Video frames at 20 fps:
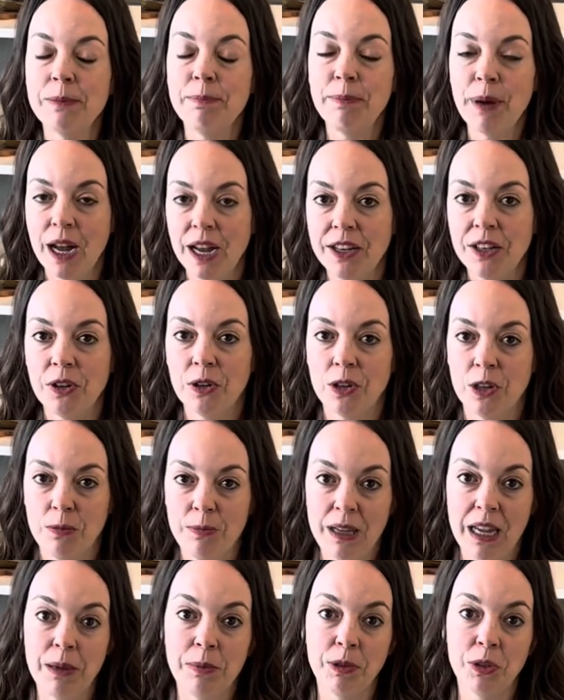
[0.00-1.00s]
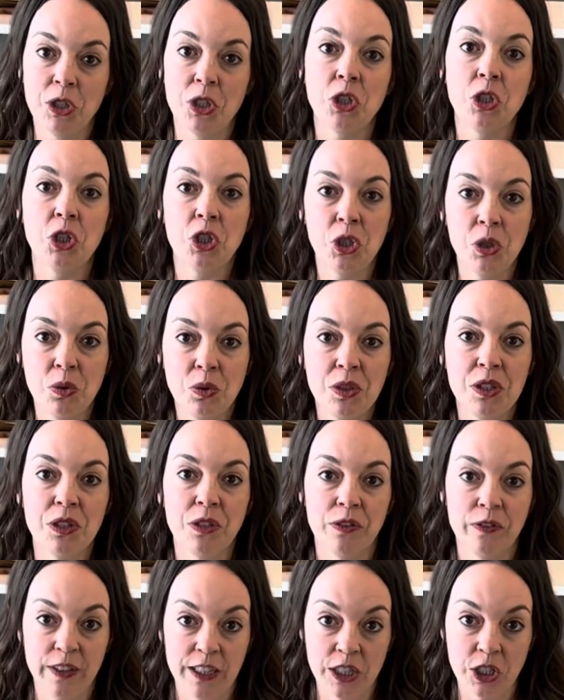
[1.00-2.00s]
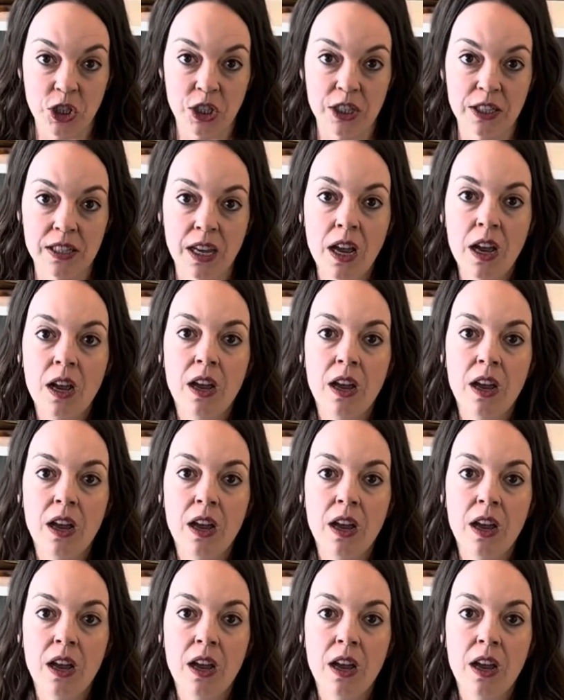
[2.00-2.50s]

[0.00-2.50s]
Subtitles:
but you're going to be able to choose your finishes.